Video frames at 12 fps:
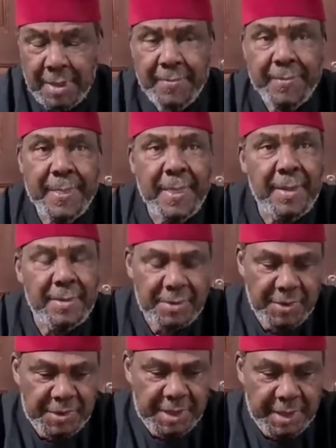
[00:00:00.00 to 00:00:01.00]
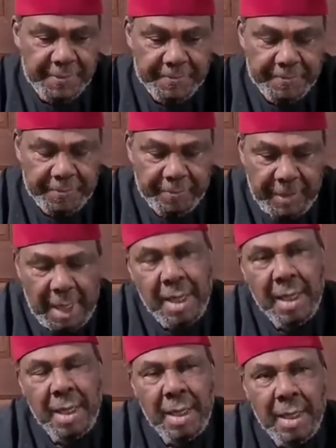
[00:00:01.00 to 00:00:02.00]
there. You see,
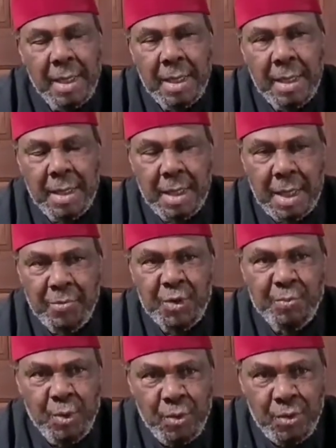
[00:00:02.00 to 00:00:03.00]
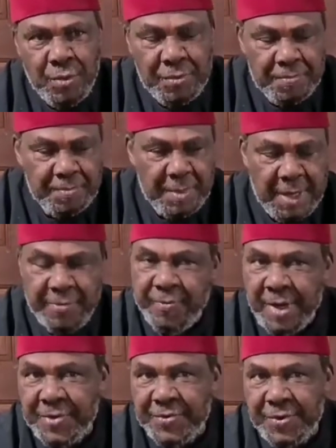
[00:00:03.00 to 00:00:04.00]
I was born
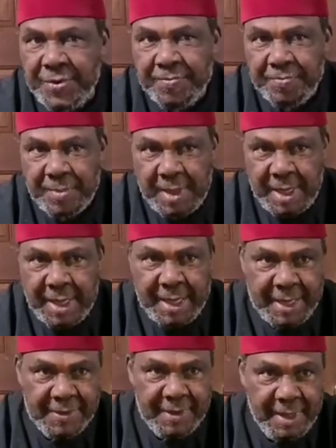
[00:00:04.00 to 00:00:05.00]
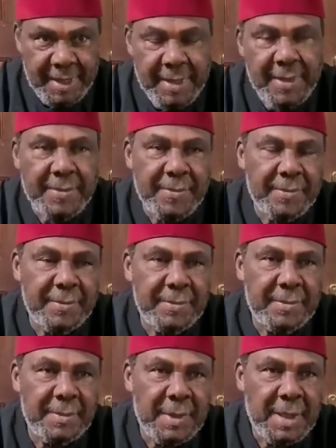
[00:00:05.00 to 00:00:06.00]
and raised a Catholic.
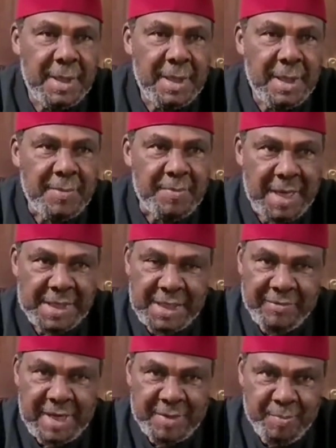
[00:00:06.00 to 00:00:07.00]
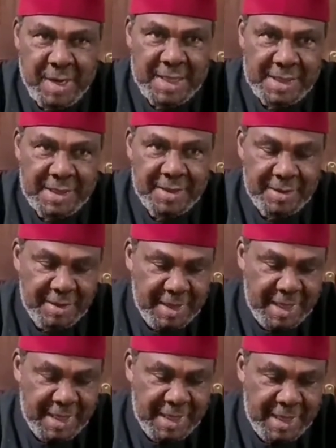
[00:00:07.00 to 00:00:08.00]
I served at Mass,
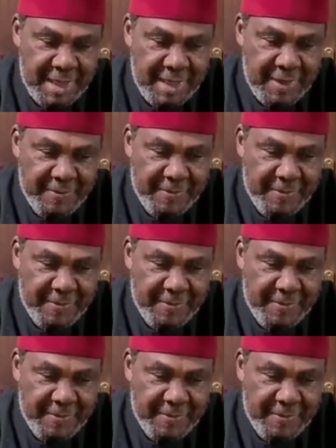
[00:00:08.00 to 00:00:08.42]
and